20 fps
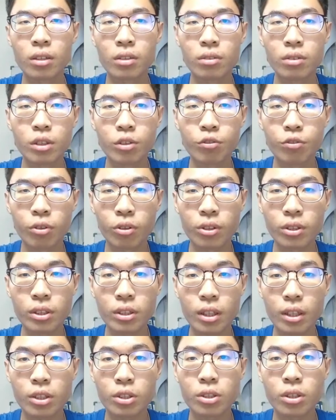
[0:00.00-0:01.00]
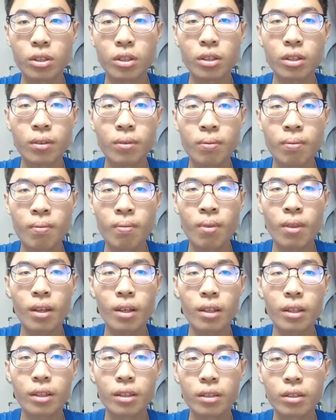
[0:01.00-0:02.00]
reforestation
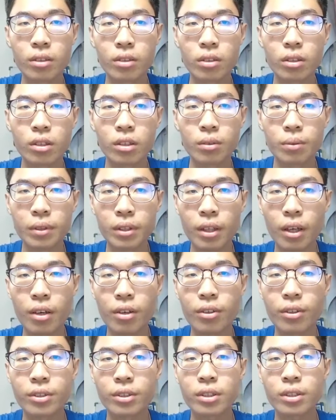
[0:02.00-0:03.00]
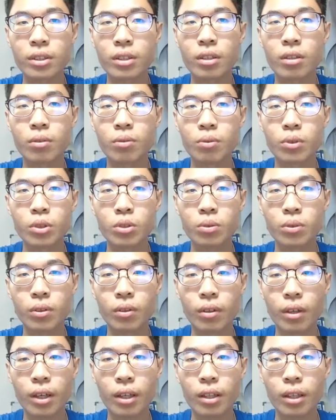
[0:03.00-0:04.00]
in urban areas, which
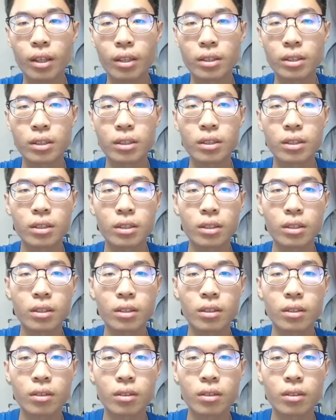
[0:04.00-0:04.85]
will act as